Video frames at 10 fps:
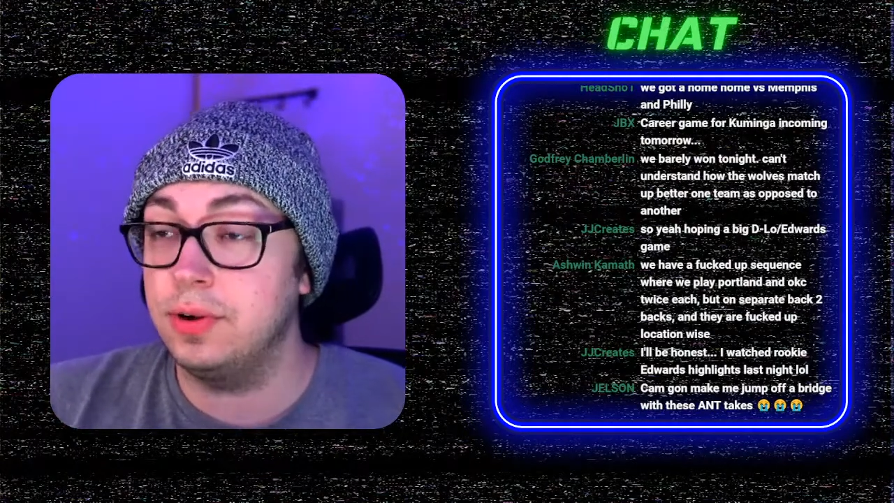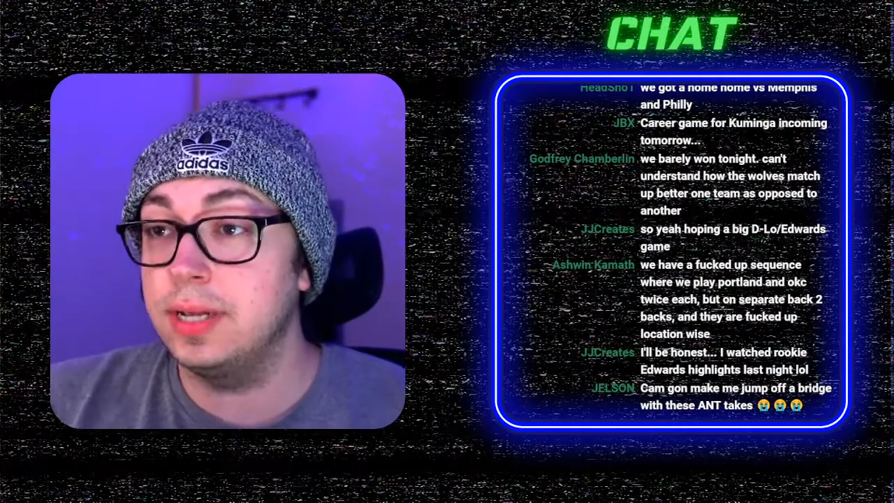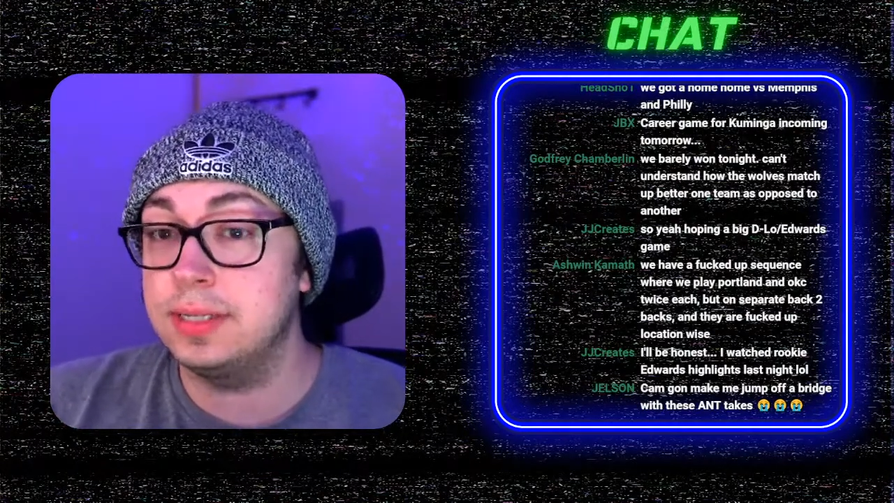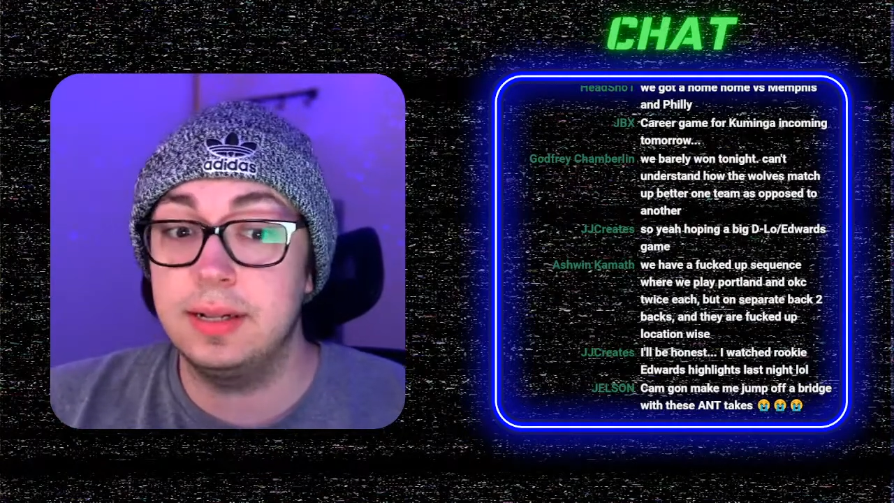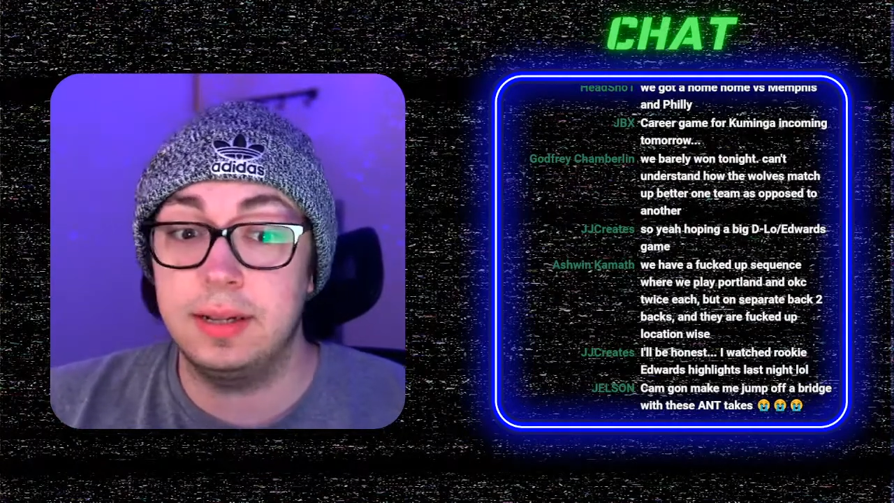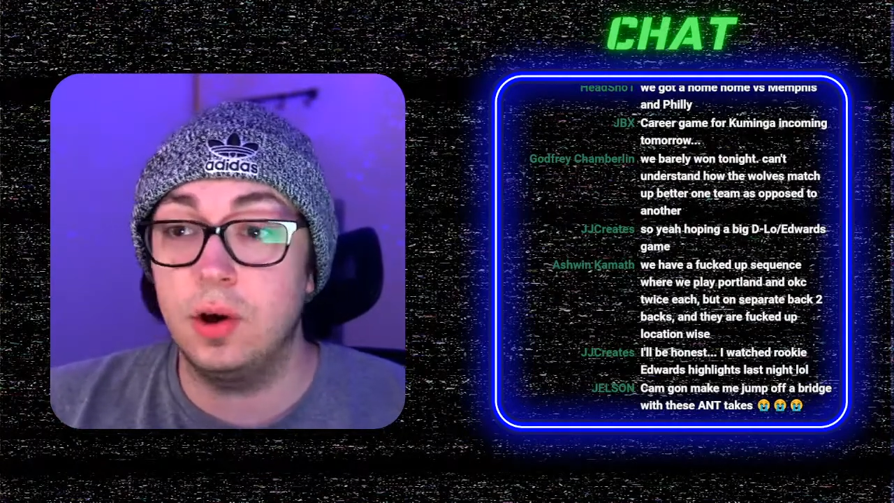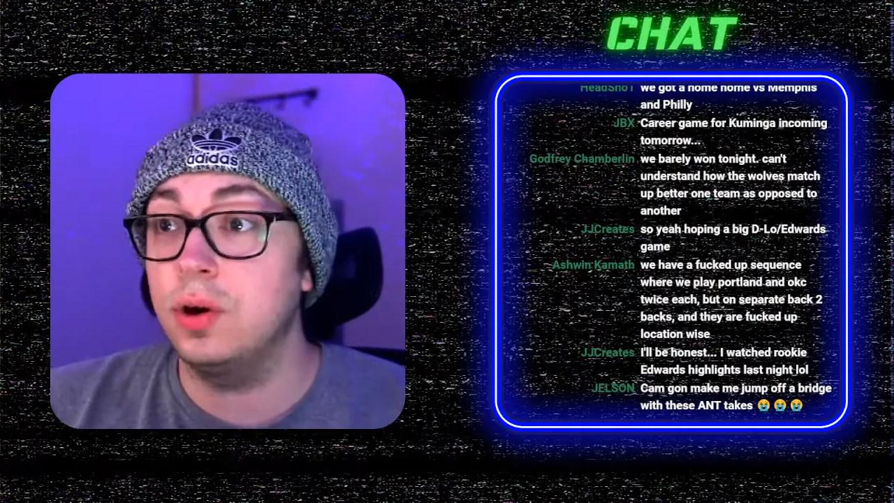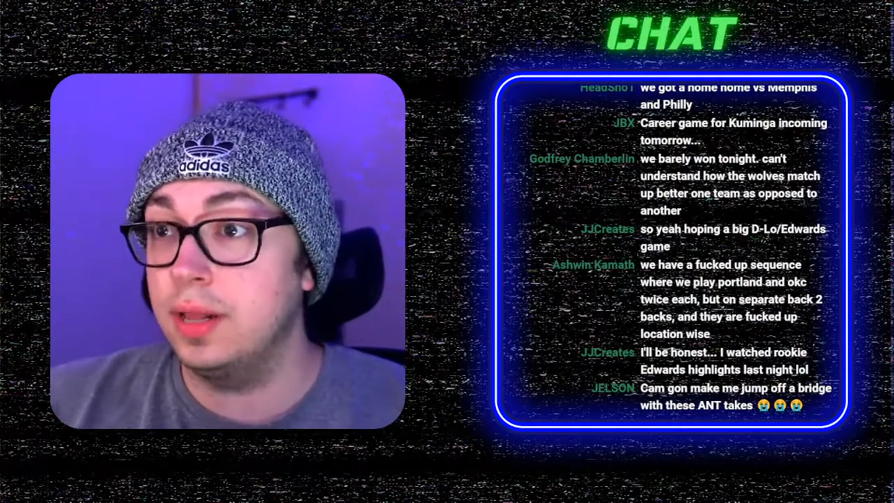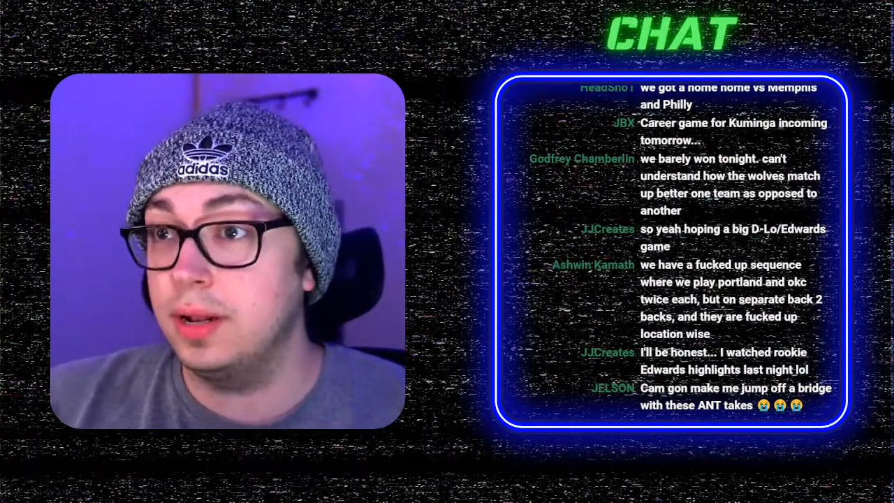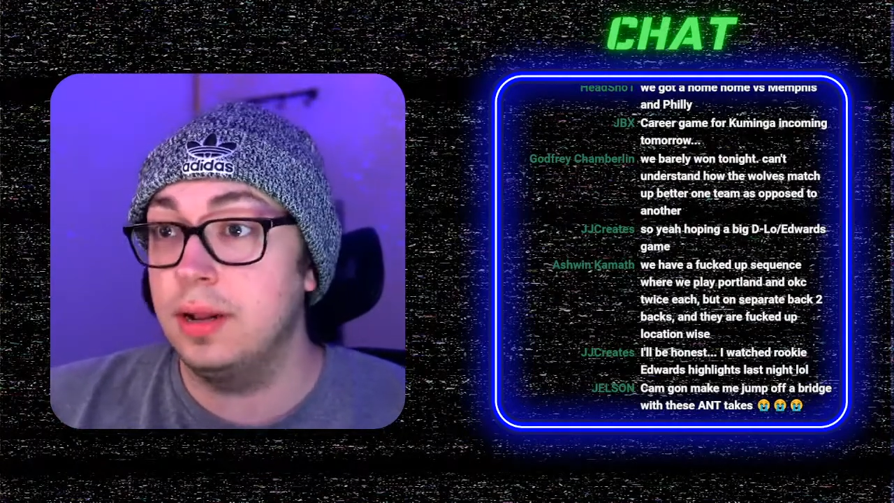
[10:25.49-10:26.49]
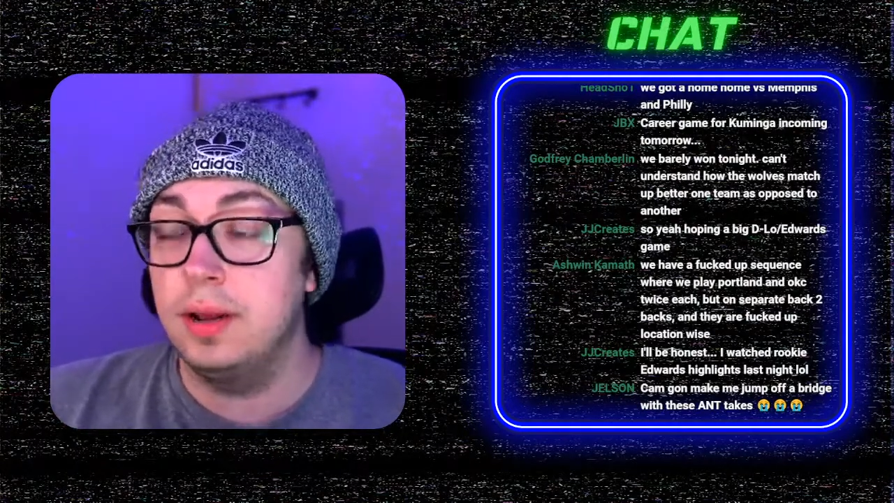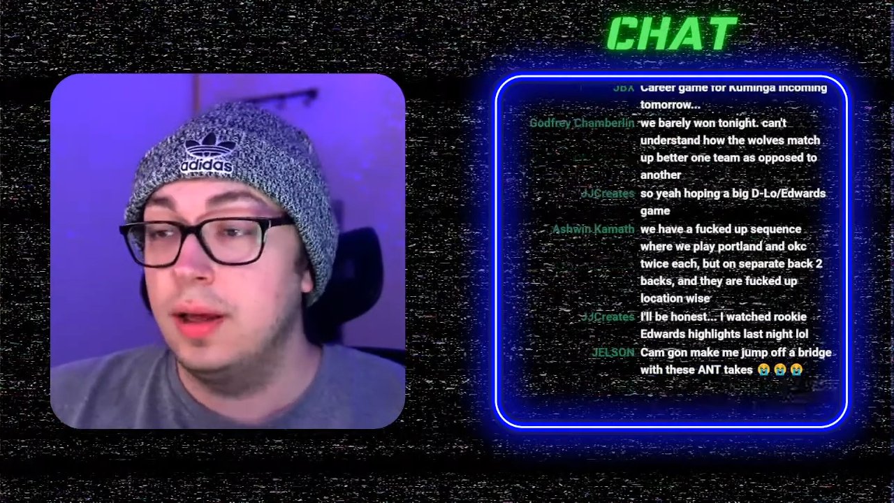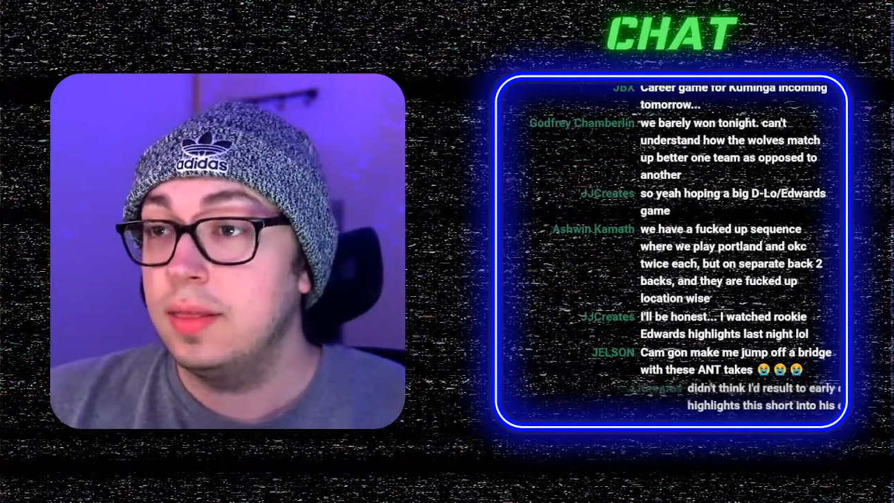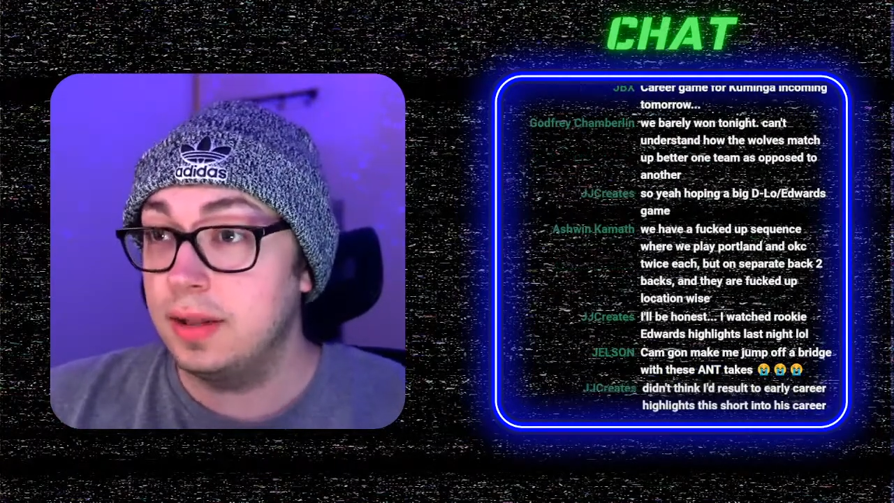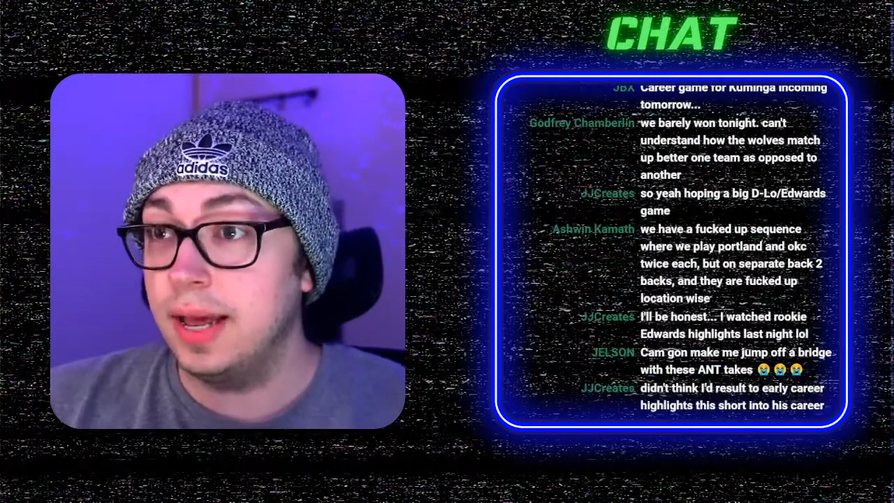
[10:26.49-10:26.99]
8 seed and go to
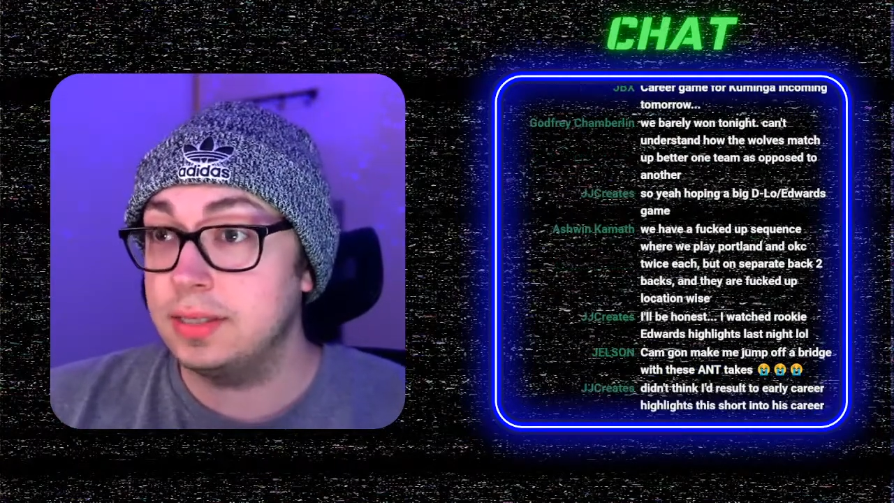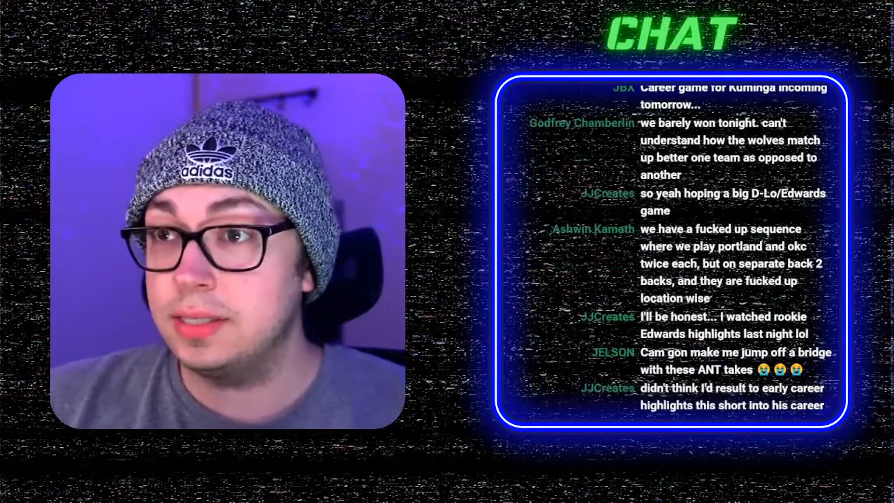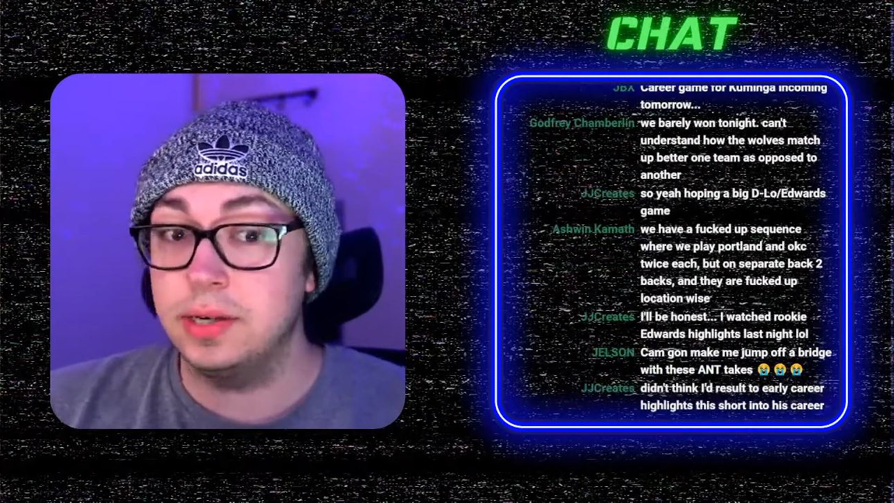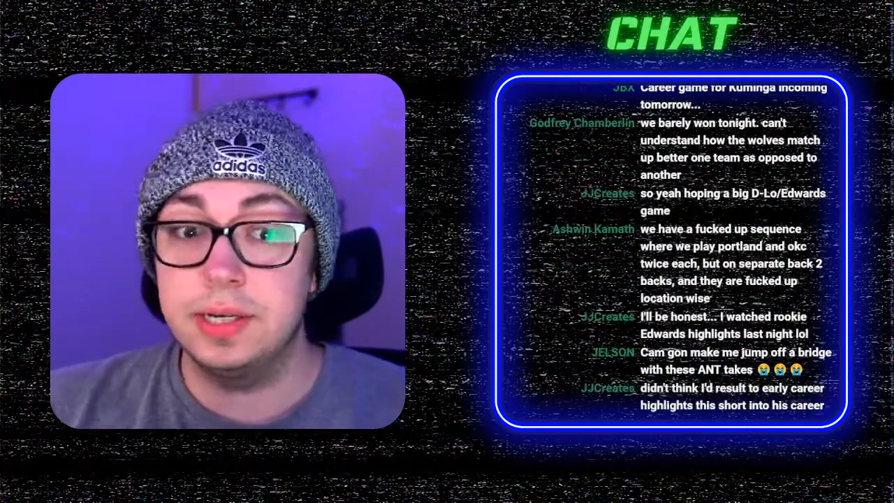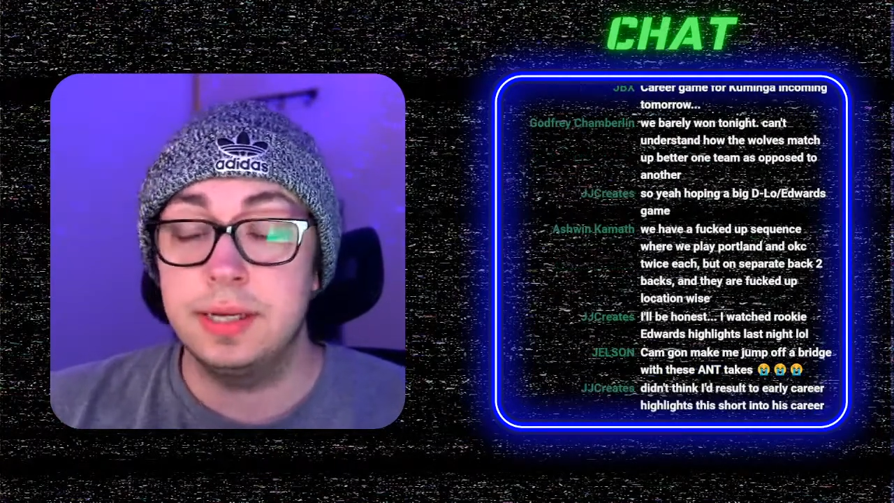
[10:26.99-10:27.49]
the next series,